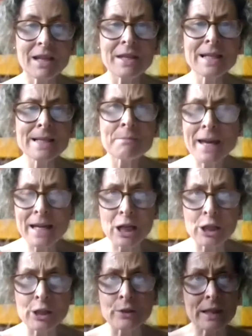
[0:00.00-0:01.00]
This may
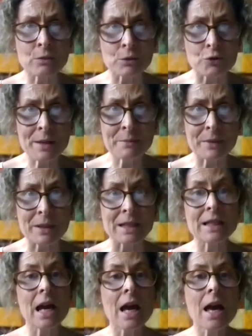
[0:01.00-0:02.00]
include equal
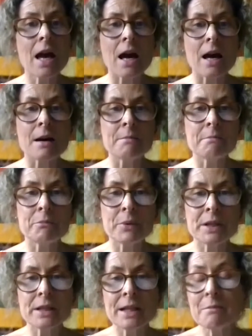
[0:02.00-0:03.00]
treatment,
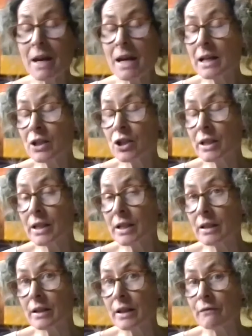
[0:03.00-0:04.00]
but it may actually
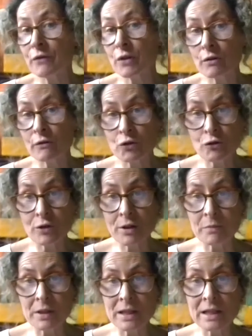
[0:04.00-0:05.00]
involve
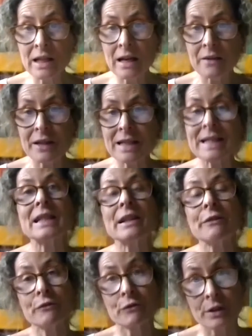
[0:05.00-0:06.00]
treatment that is
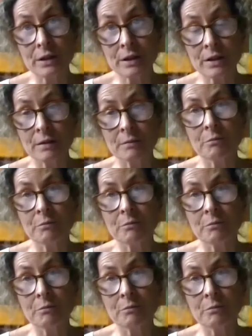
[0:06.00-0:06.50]
different,